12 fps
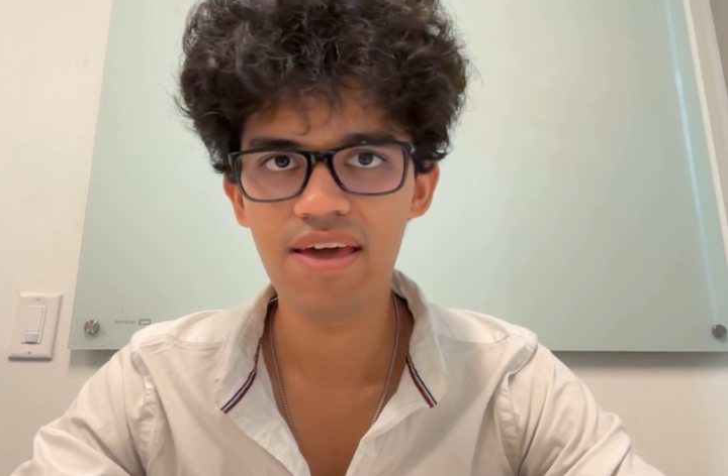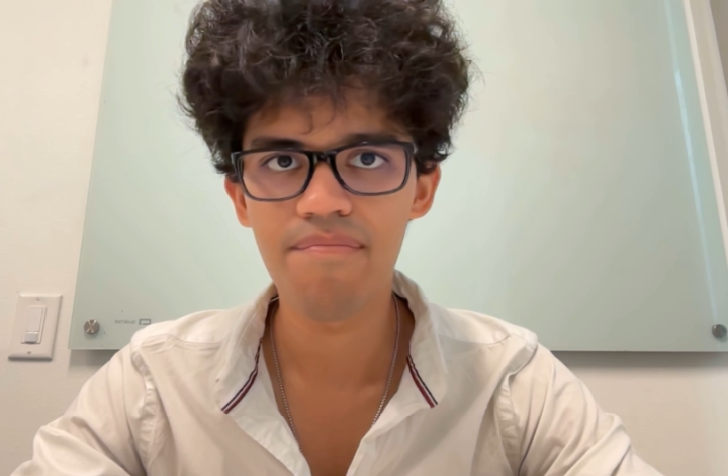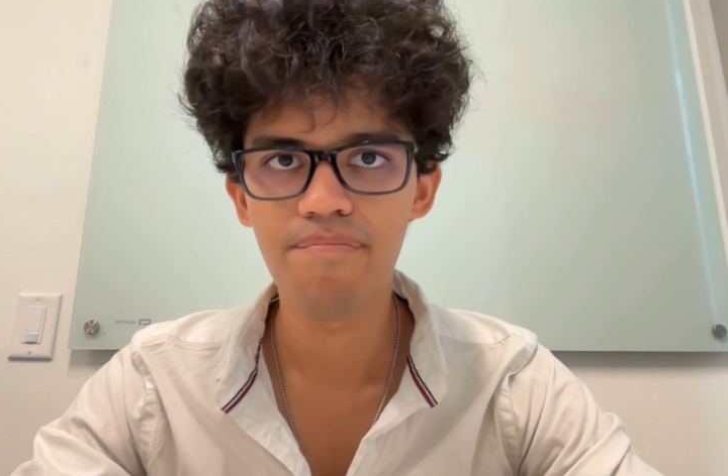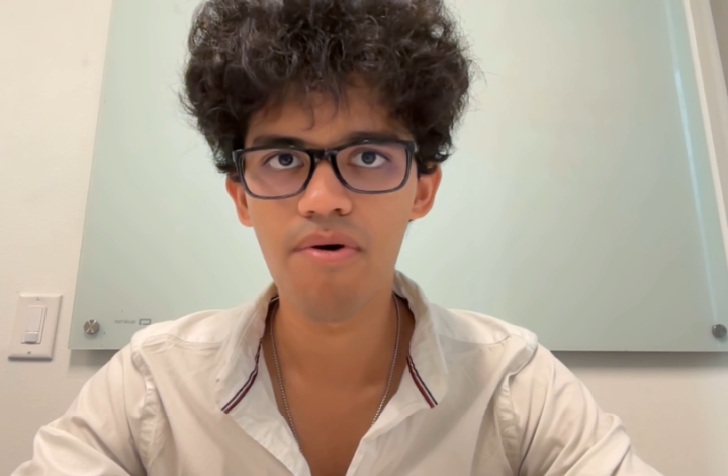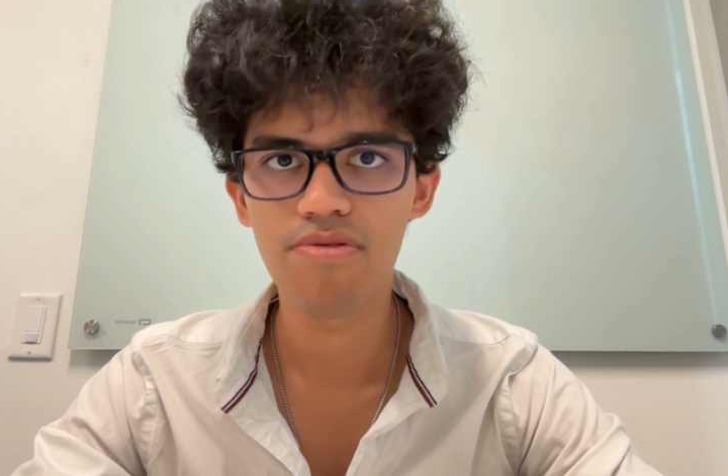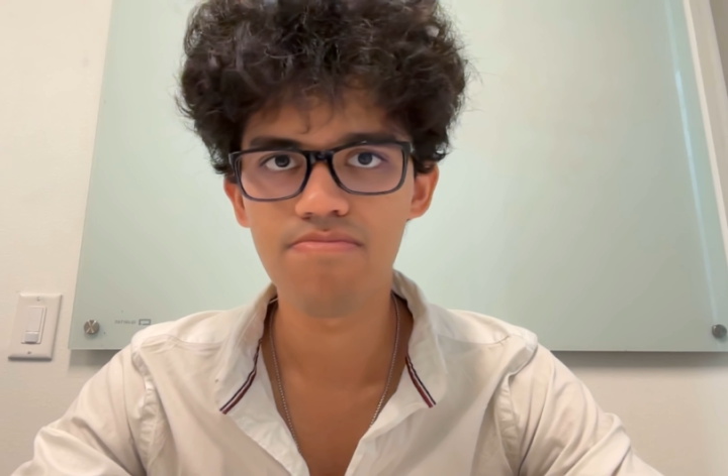
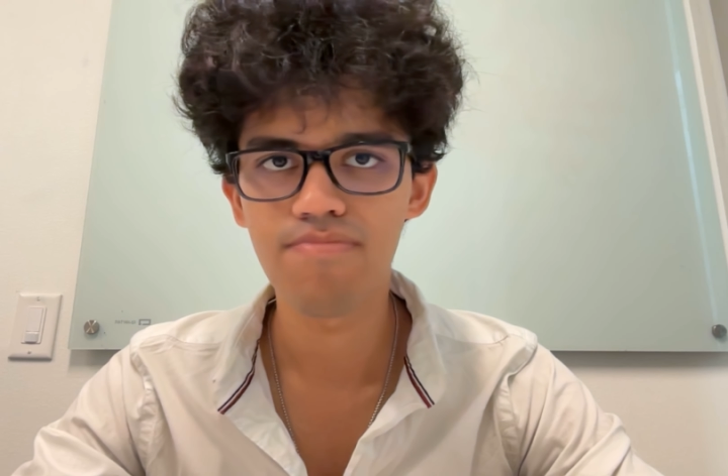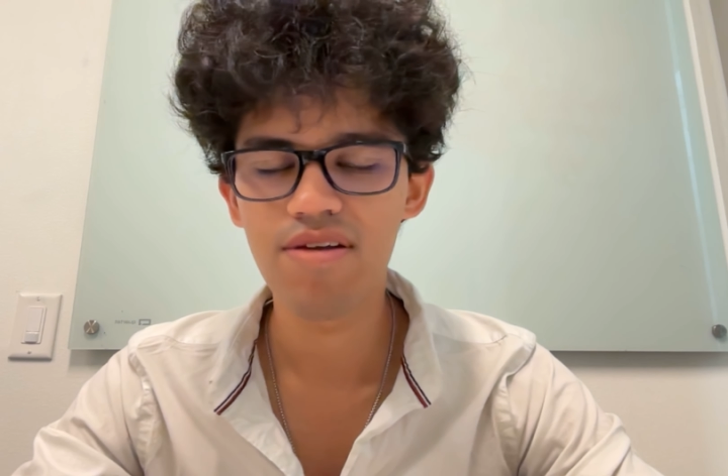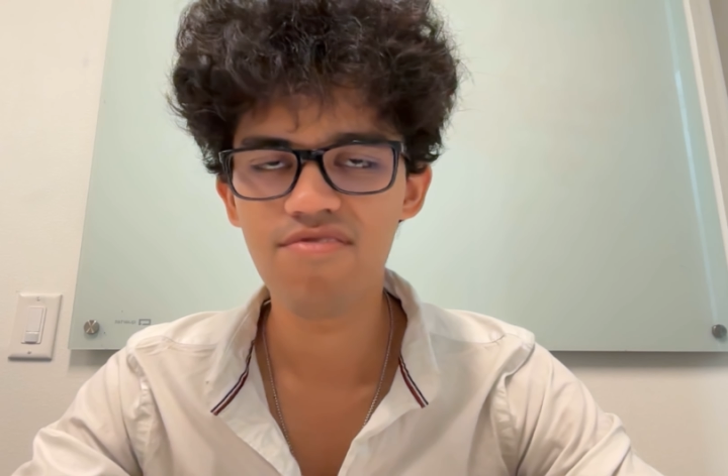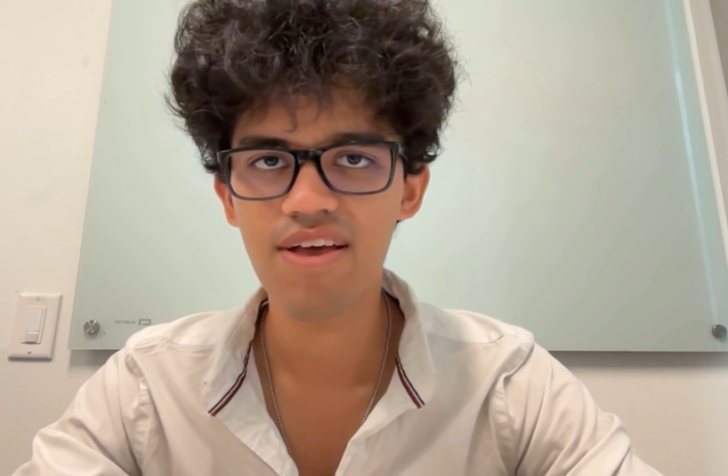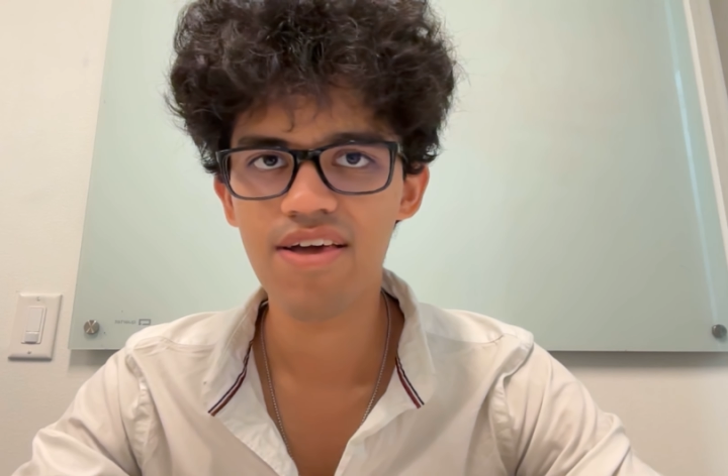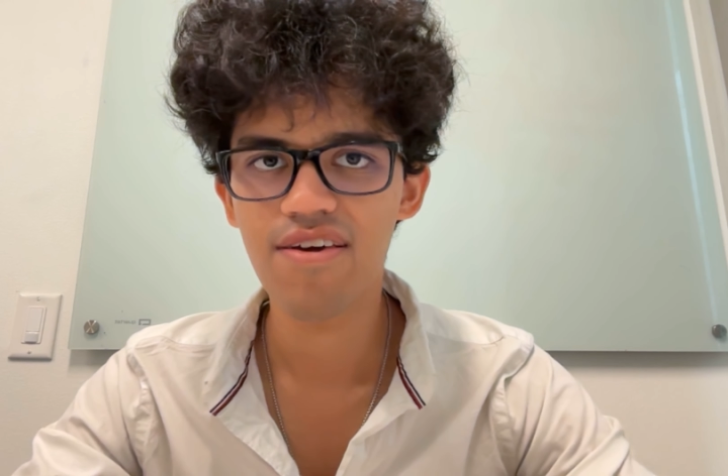important
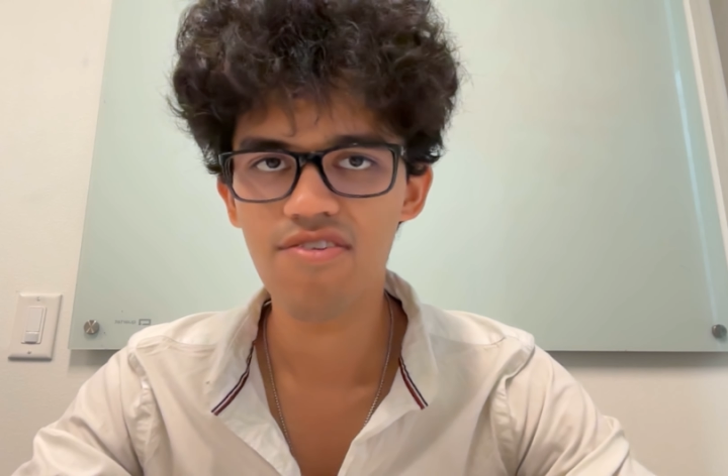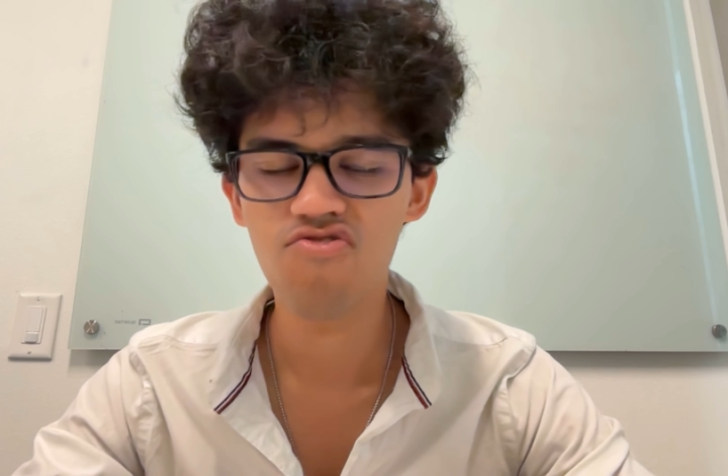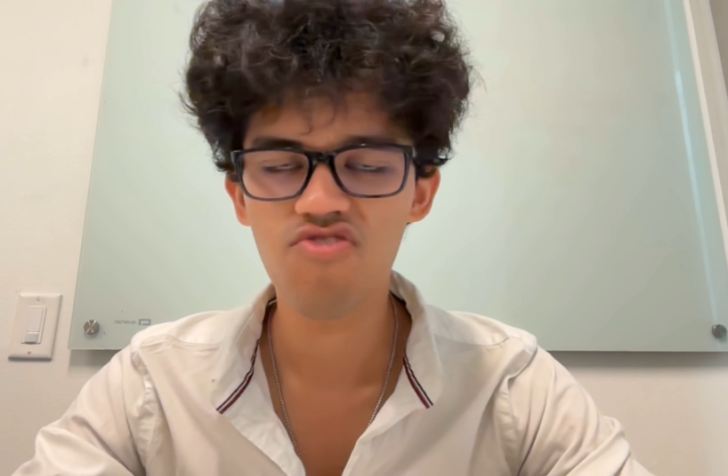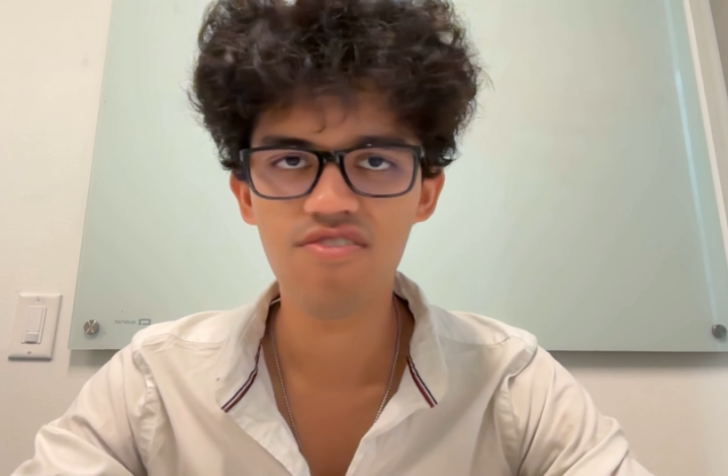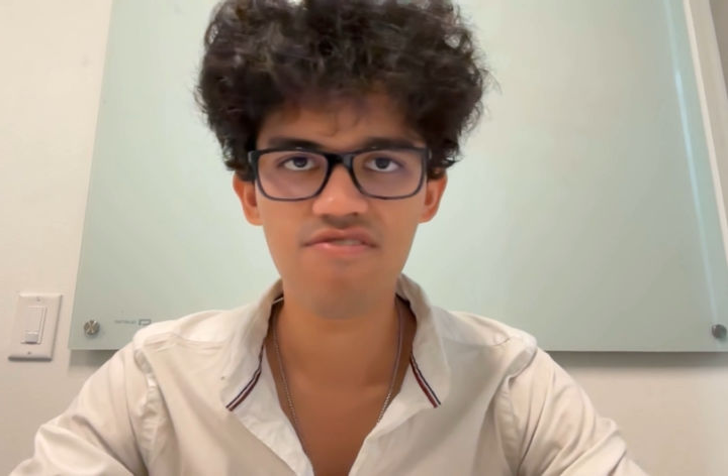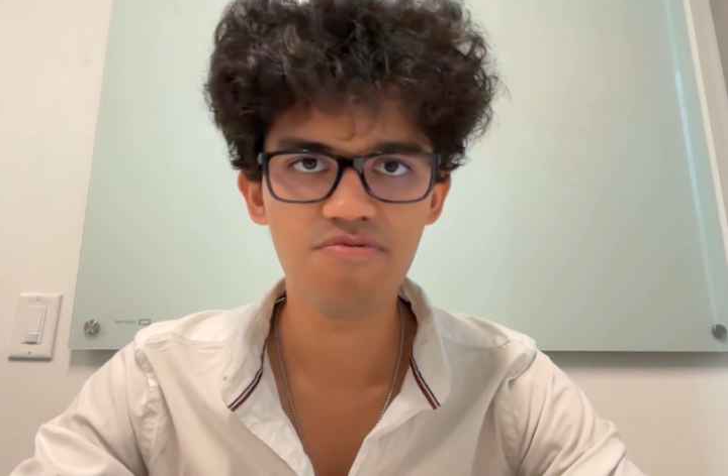metric you
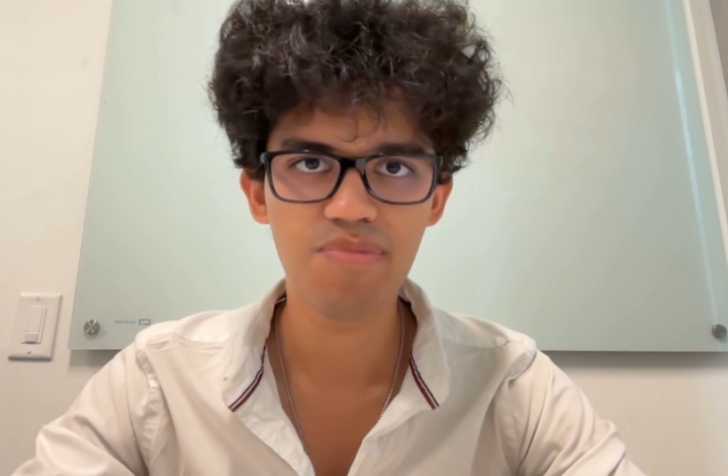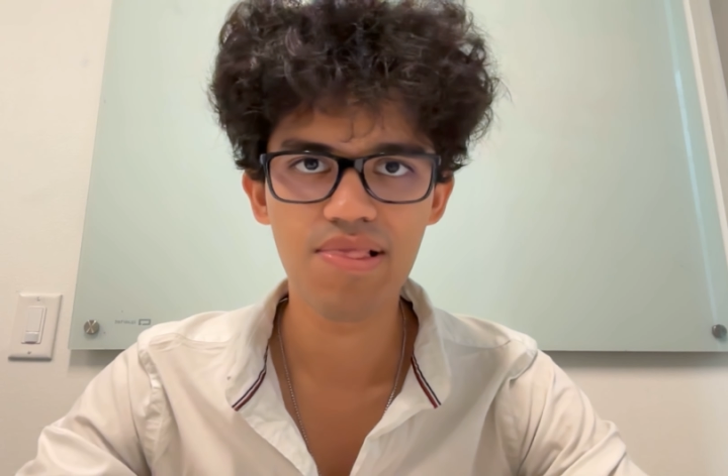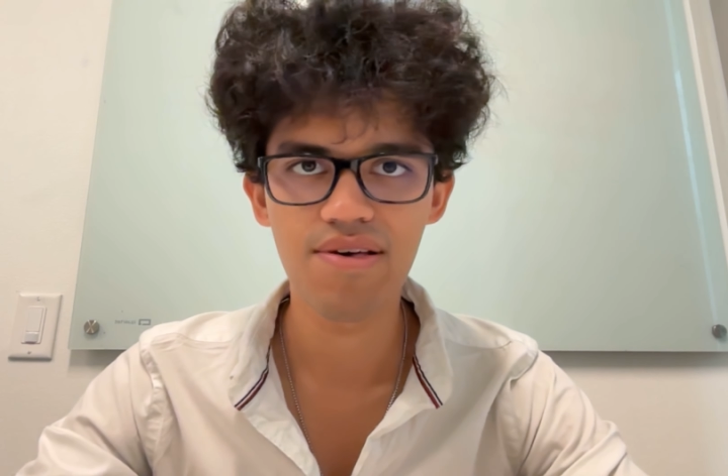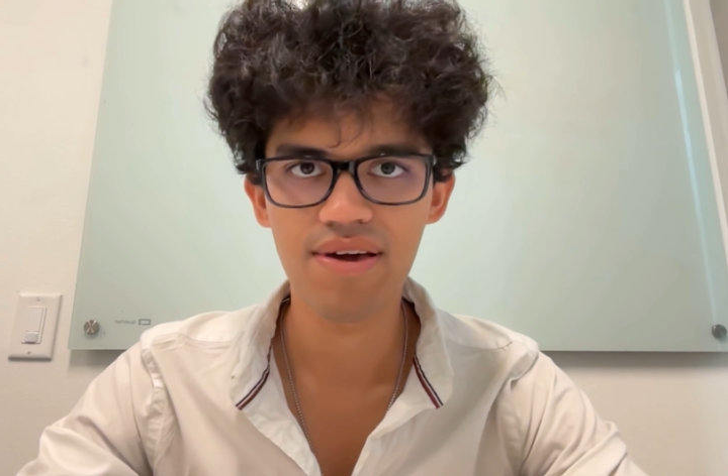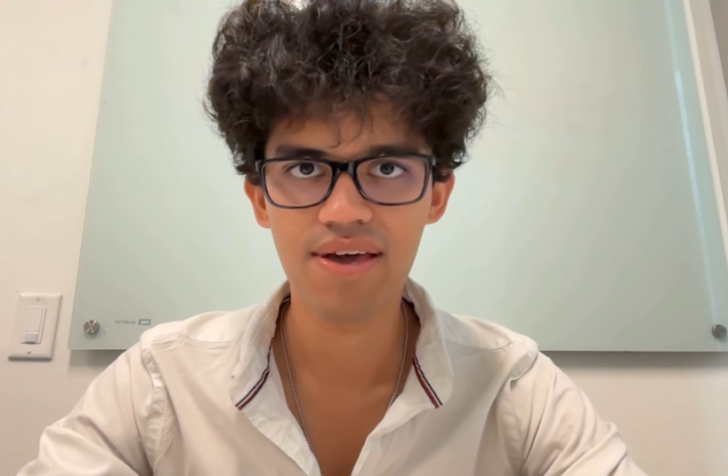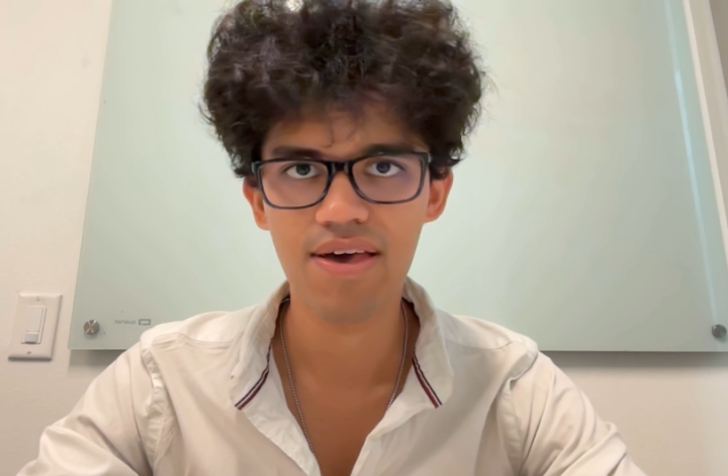should also be
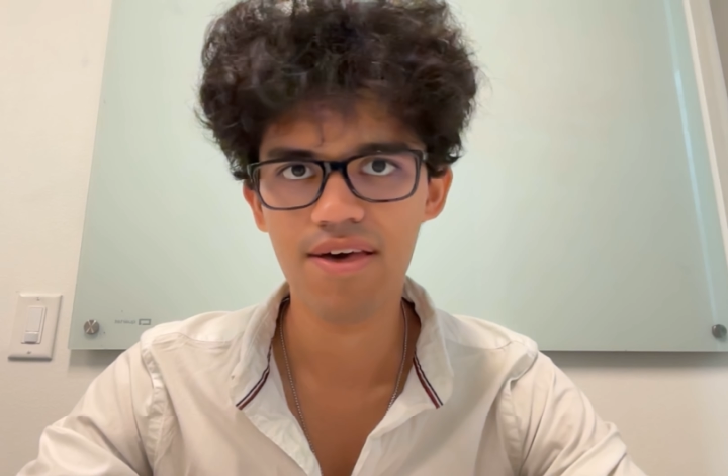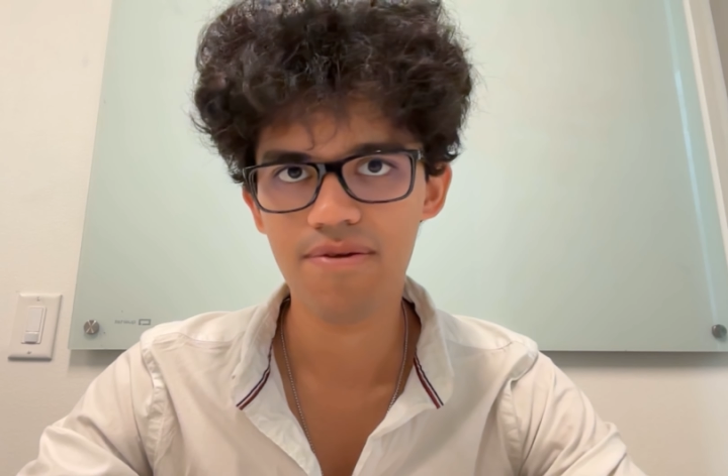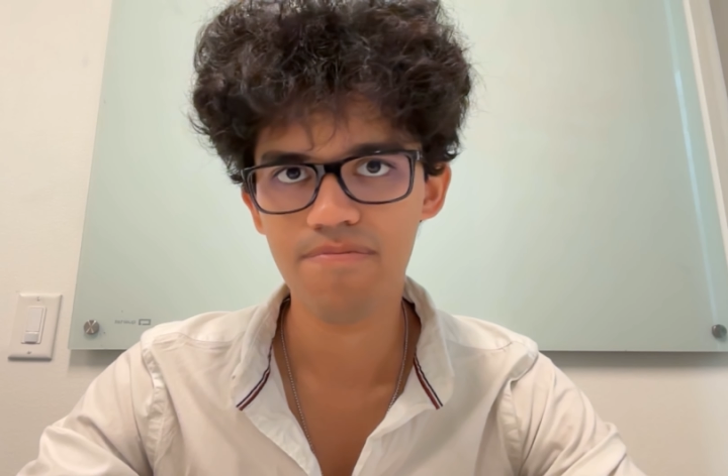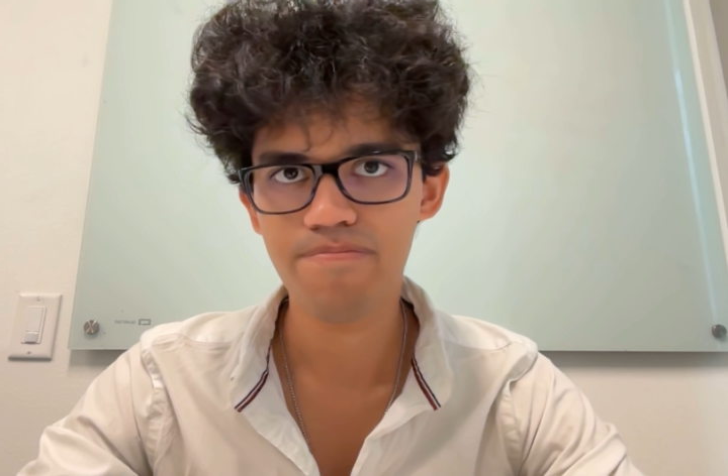looking at.